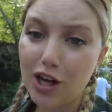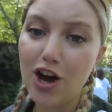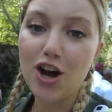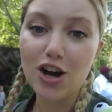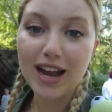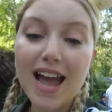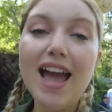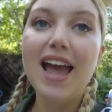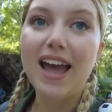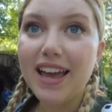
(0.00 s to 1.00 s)
long
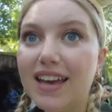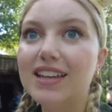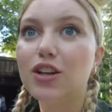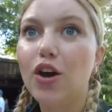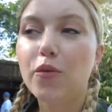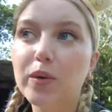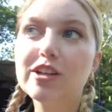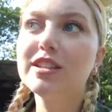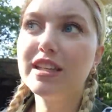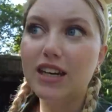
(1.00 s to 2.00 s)
and
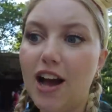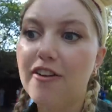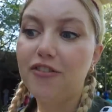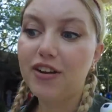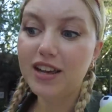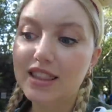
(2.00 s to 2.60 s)
weirdly enough,